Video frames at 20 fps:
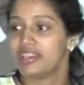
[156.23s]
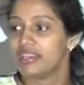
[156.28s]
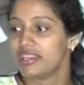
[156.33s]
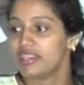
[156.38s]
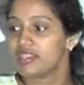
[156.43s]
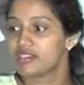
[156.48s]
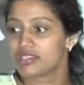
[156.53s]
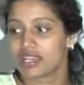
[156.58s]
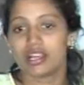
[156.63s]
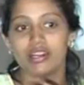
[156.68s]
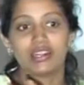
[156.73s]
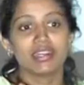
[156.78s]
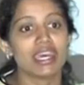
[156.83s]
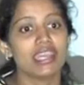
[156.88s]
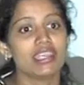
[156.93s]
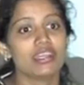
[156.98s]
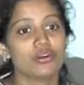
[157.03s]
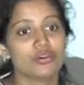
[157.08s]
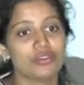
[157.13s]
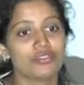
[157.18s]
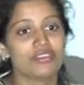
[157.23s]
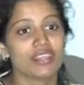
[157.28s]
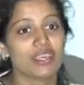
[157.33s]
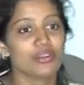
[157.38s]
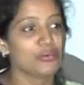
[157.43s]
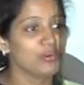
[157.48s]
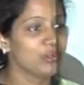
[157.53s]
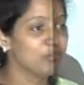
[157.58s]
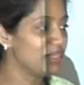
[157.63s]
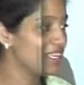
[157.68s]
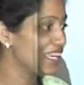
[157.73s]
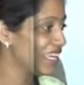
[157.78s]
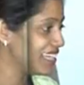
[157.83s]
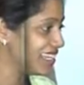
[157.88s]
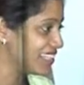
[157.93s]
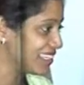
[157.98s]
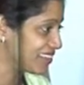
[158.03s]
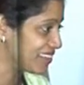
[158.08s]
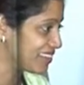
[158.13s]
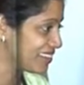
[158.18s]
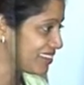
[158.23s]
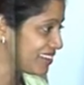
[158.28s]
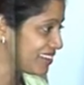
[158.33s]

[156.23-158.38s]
each 9 out of 10 would be LD,